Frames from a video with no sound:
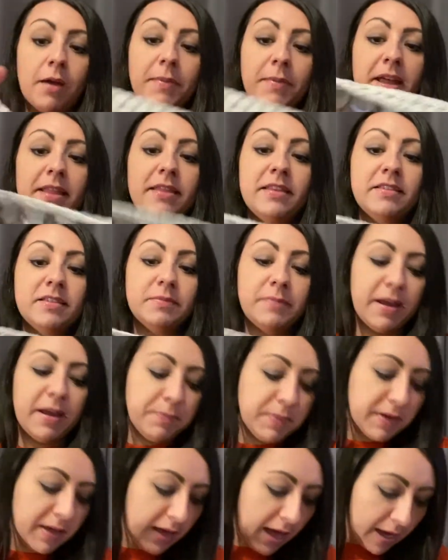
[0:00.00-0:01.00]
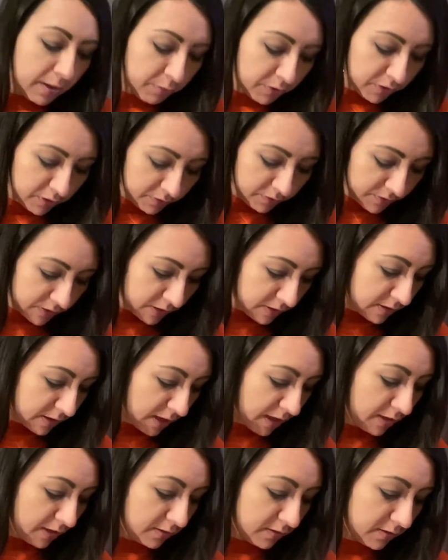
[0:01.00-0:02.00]
but this might be, I wonder if this
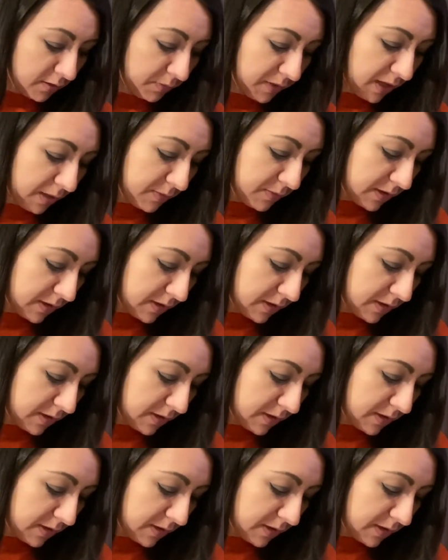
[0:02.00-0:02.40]
says, sometimes